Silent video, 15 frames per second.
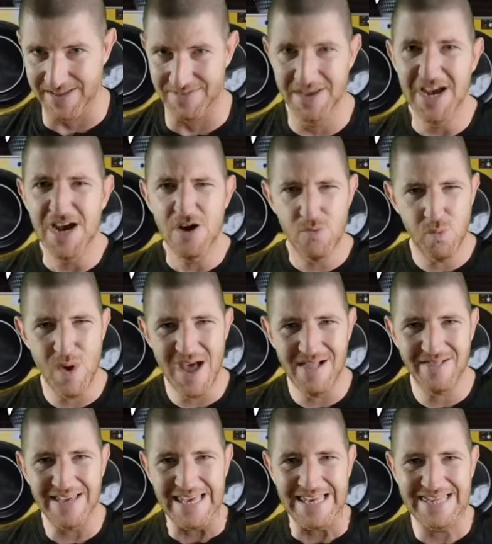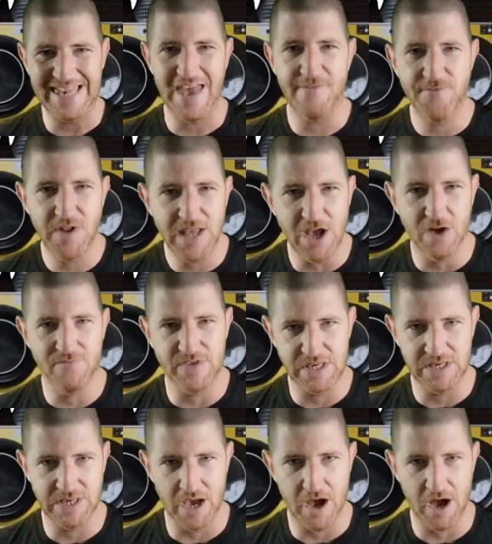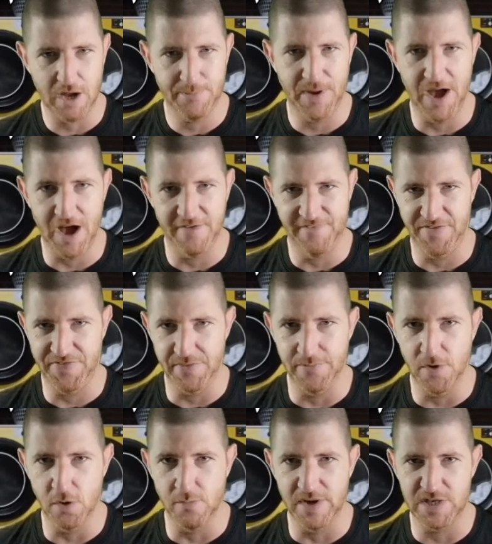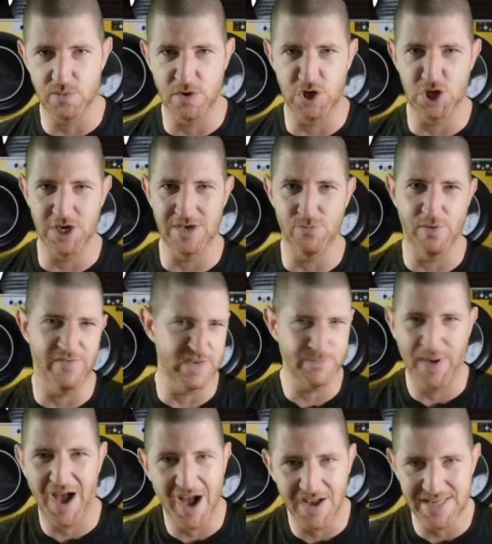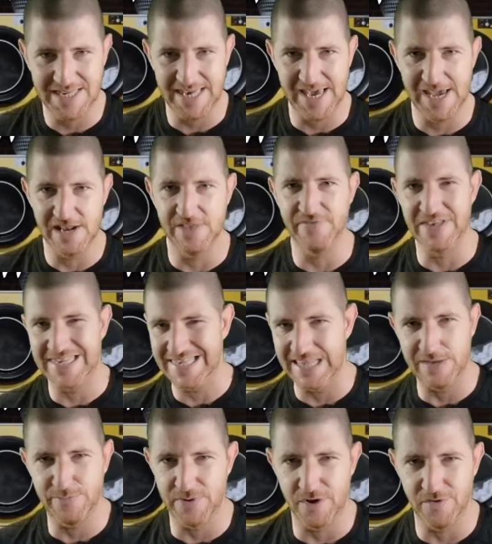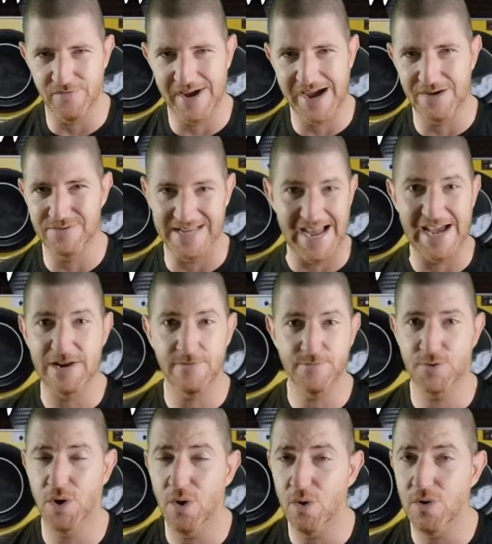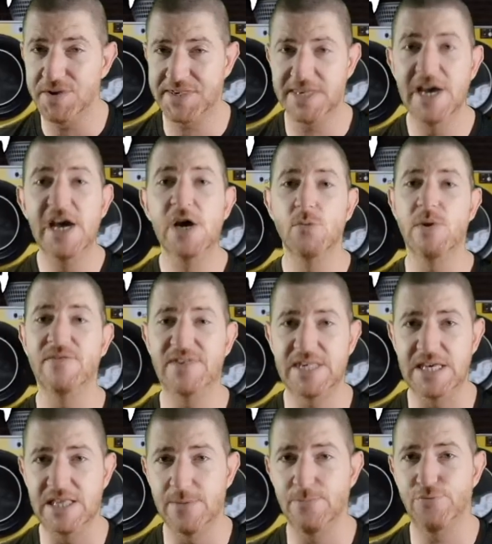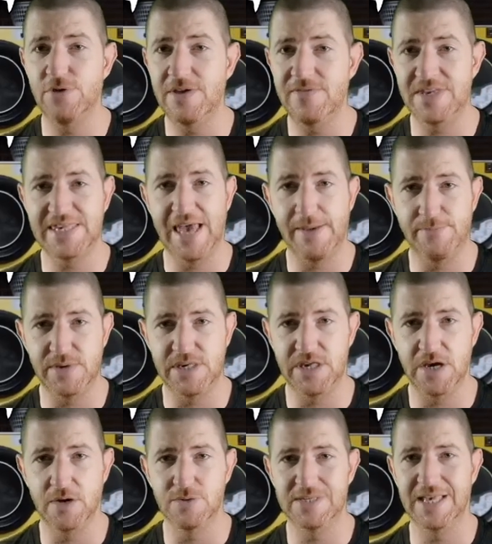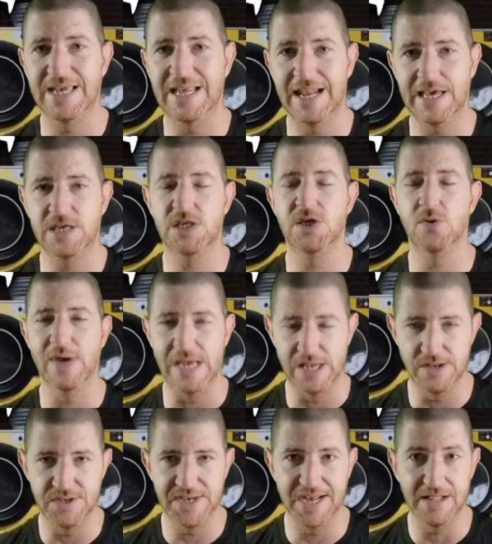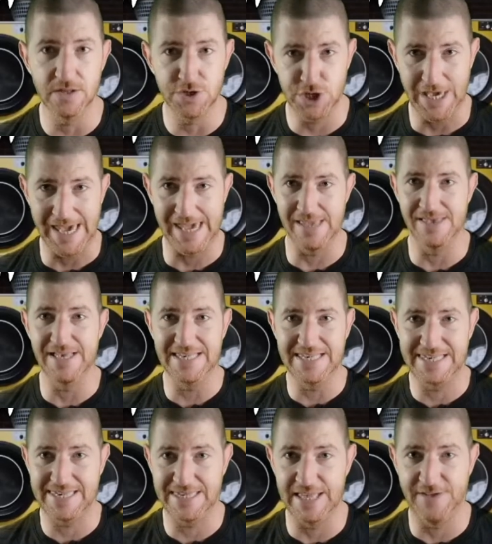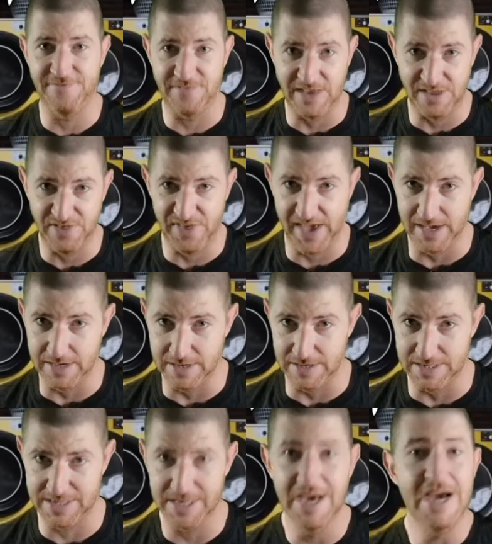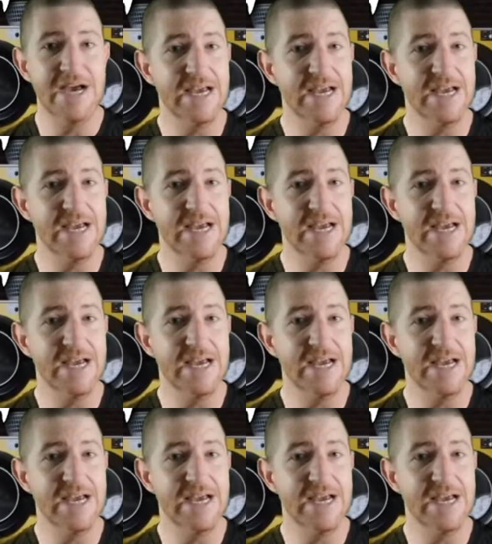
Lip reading: And Will, he's definitely on this dark path at the moment, which with his partying and his sleeping around. And of course, we've seen in previous episodes that he likes to indulge in sniffy things.